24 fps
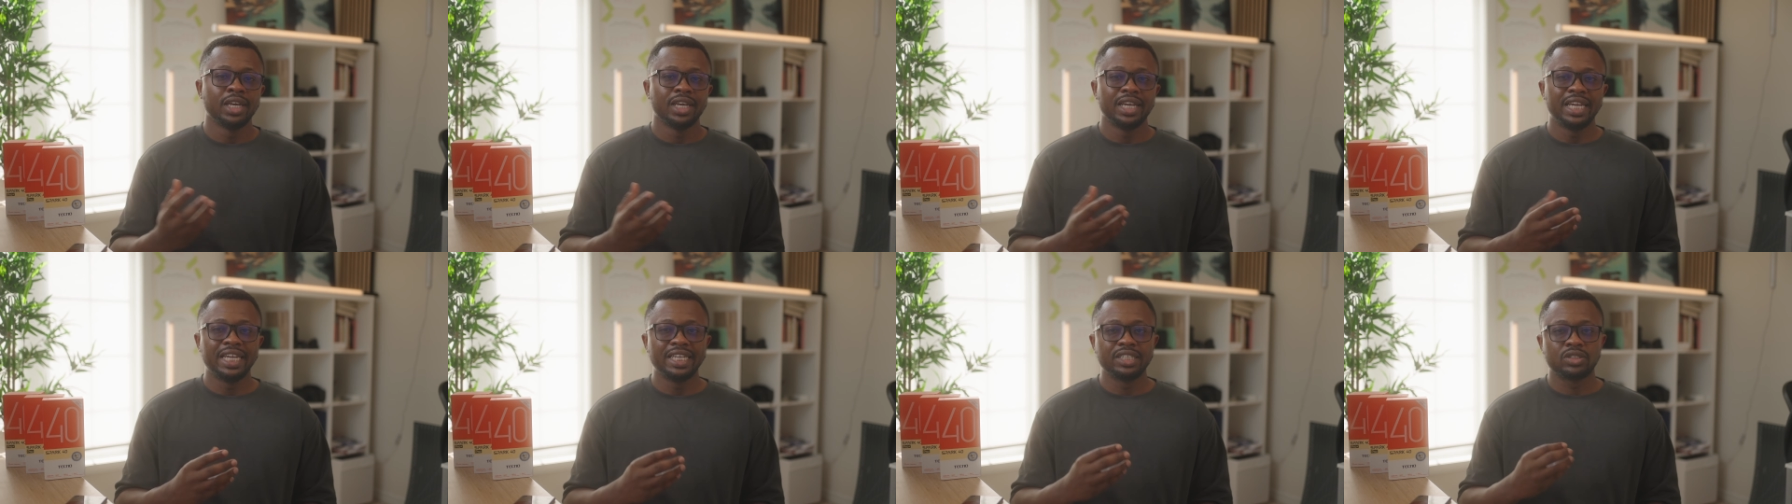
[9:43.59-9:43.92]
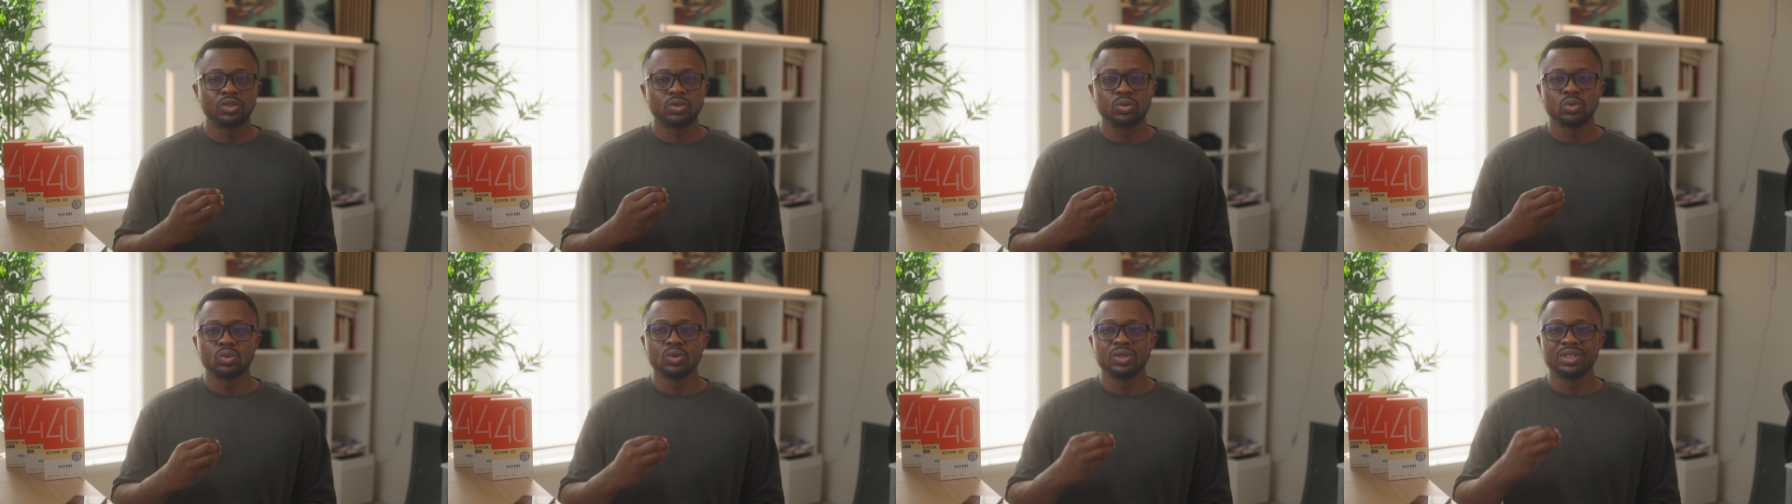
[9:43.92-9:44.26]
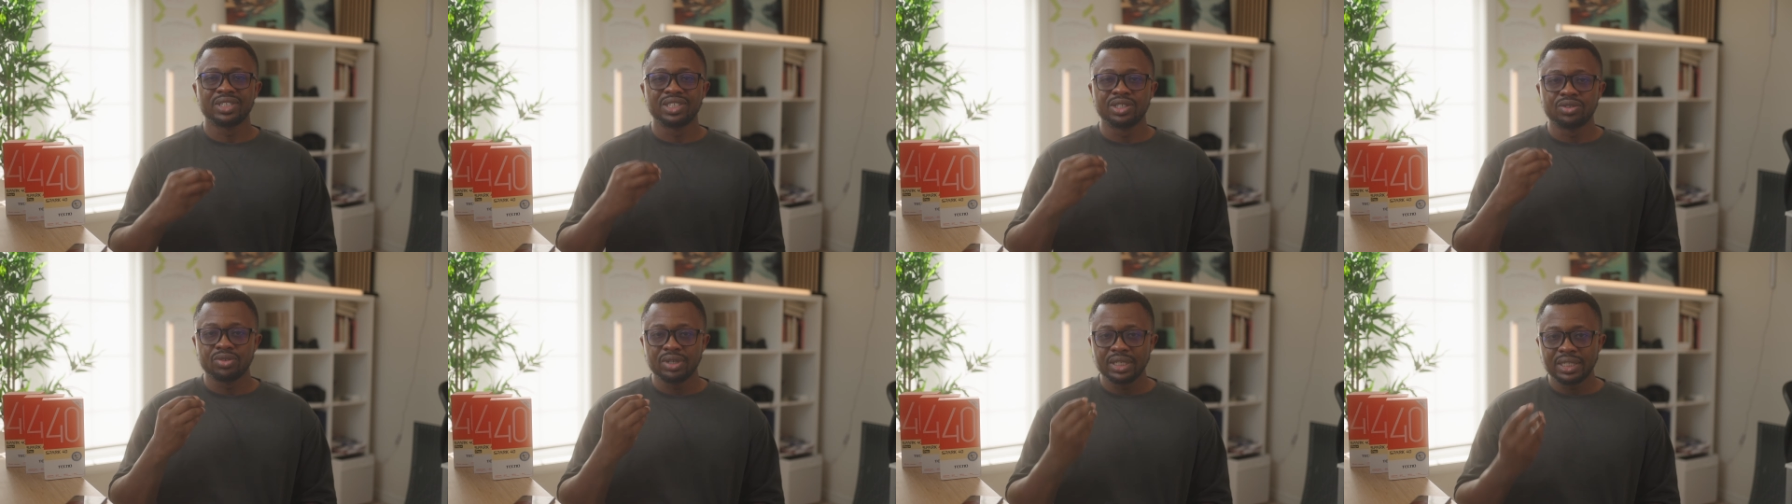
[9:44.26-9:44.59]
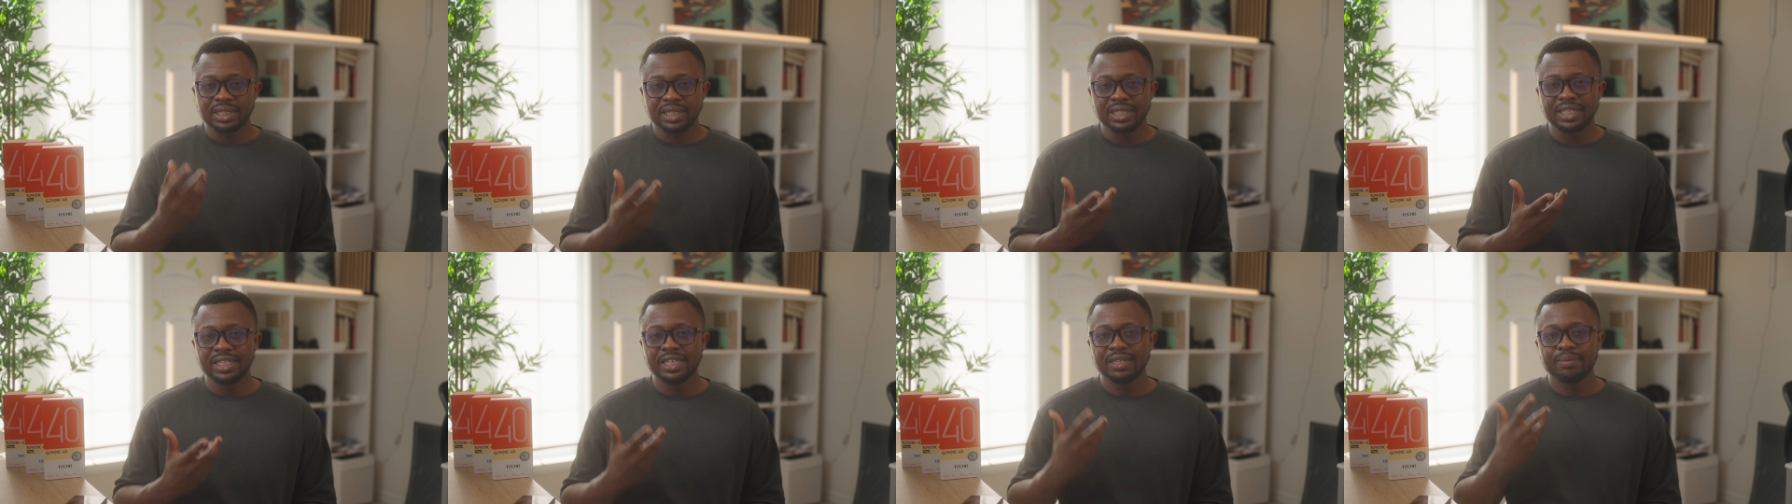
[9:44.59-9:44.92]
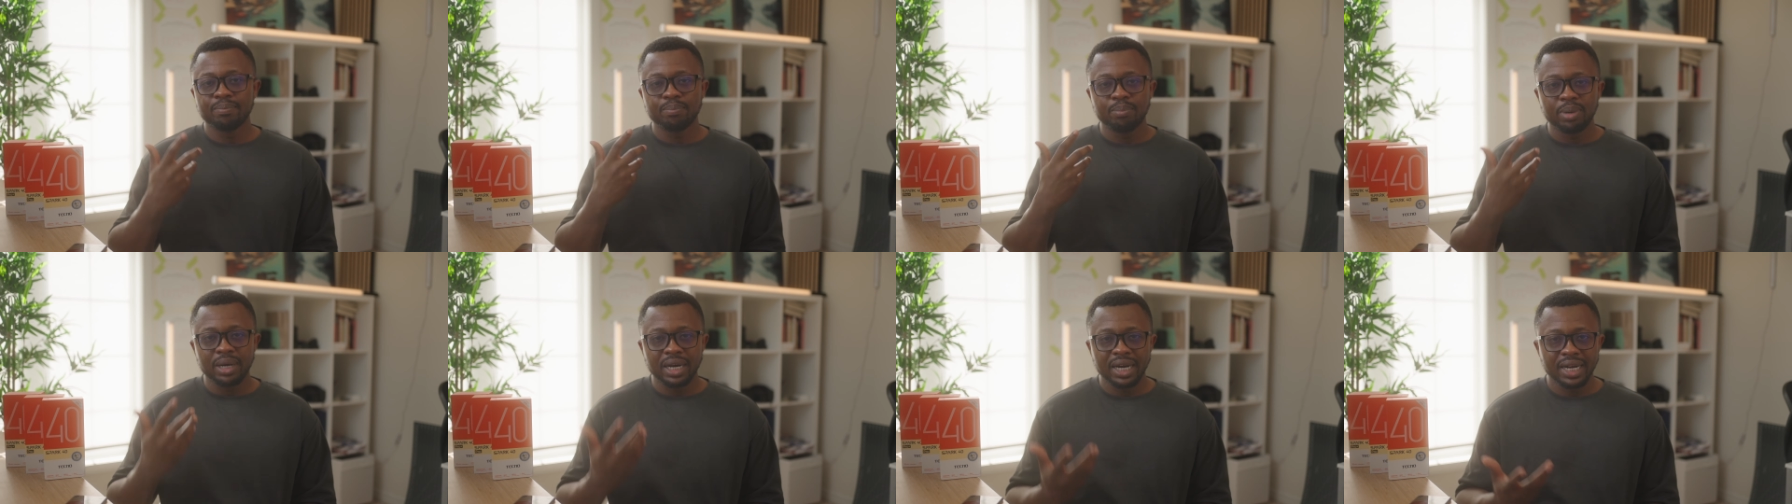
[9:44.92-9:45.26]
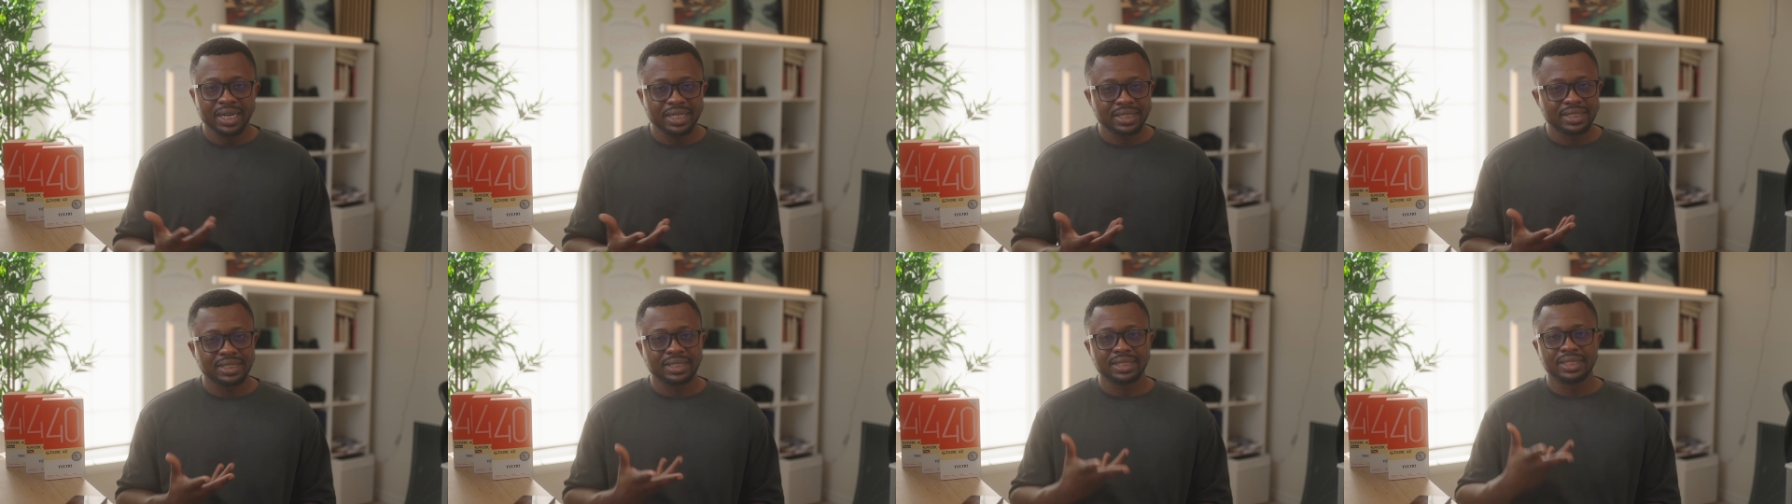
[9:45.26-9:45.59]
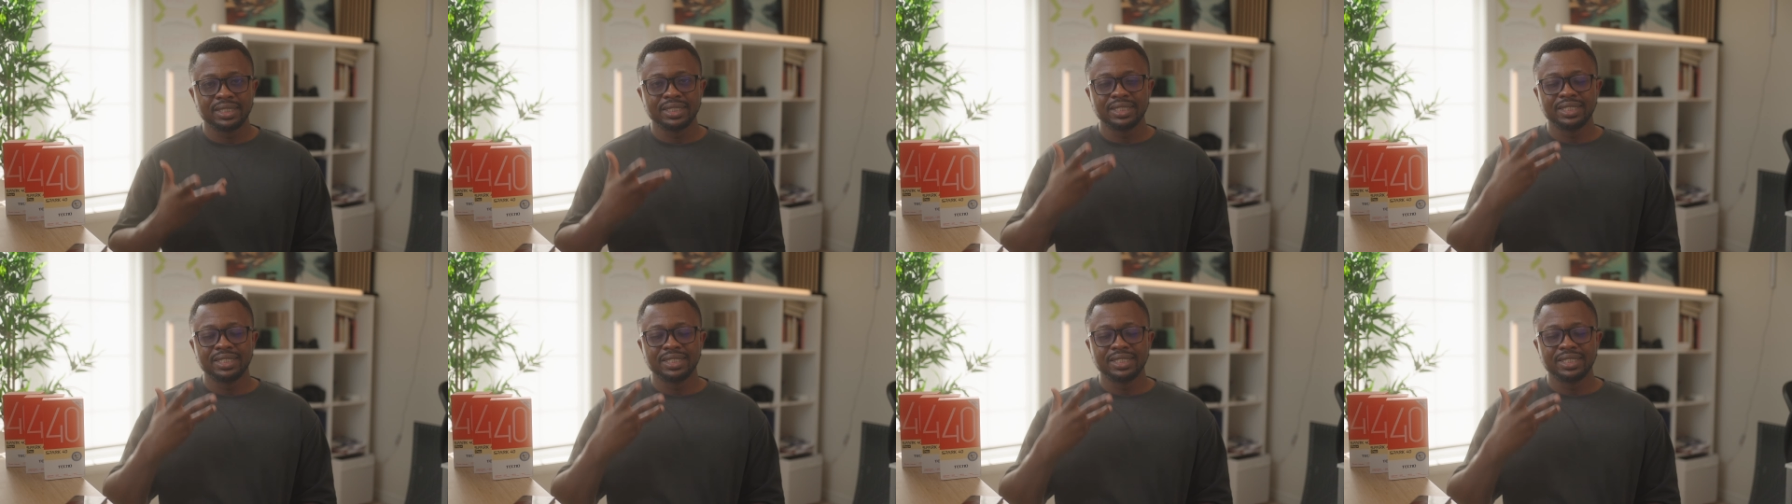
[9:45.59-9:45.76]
it will greatly impact